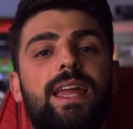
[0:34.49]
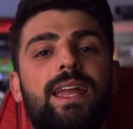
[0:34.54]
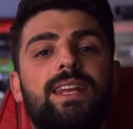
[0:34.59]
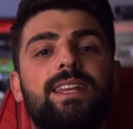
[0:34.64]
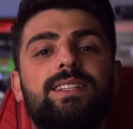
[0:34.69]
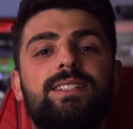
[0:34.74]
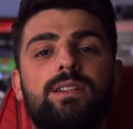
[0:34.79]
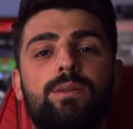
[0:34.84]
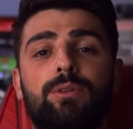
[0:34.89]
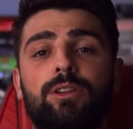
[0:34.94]

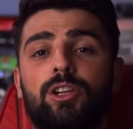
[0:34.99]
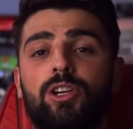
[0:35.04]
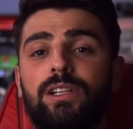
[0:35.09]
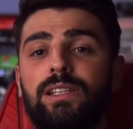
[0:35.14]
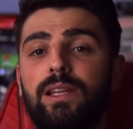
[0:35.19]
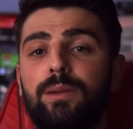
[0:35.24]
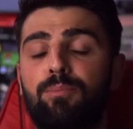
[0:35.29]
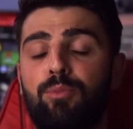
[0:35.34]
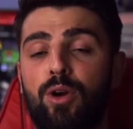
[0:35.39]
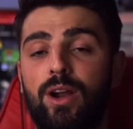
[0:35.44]
any
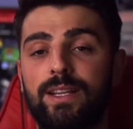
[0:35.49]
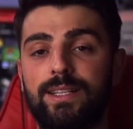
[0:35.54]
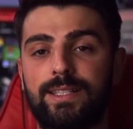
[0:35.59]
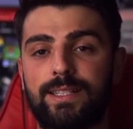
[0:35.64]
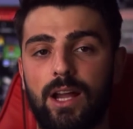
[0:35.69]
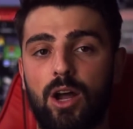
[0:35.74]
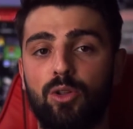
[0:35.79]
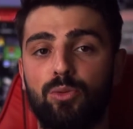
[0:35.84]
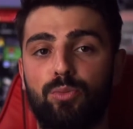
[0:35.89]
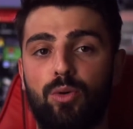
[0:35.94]
similarly
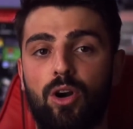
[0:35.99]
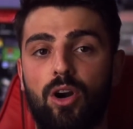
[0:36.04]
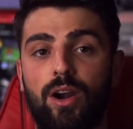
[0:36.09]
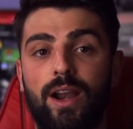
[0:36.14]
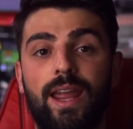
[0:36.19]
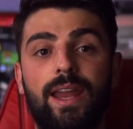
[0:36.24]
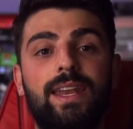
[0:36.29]
priced soundbar